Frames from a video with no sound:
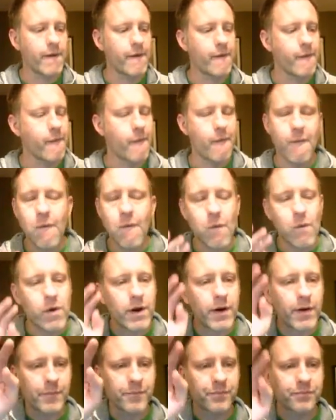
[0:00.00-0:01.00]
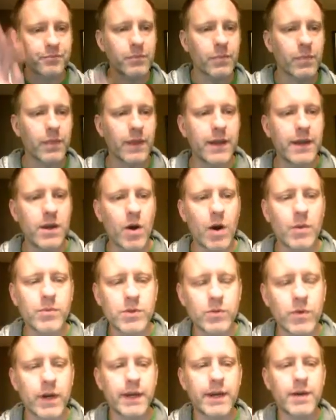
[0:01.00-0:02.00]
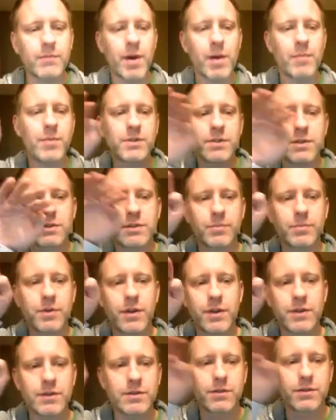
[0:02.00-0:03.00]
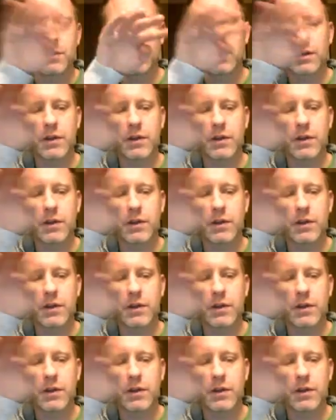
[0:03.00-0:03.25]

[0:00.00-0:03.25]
I'm just going to get my business up to this